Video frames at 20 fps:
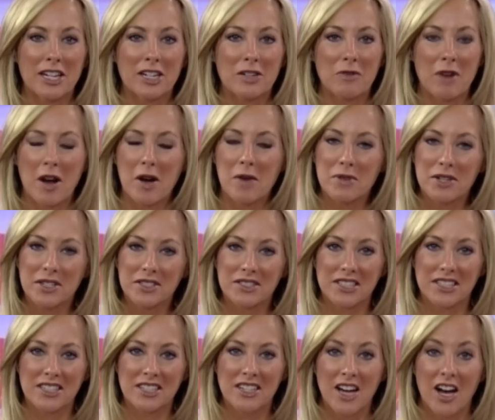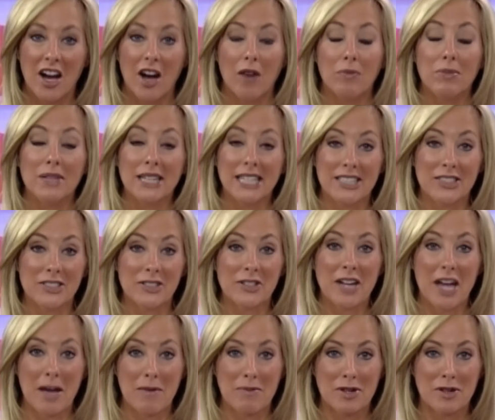Rob Wilson of Blazer
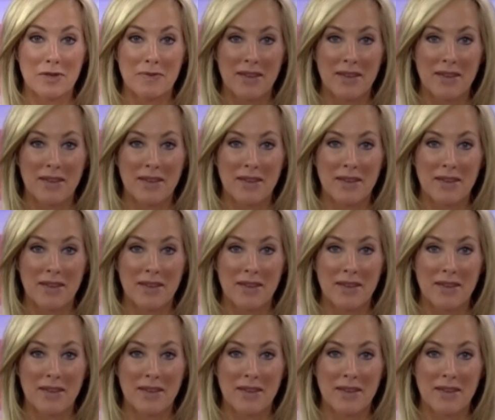Capital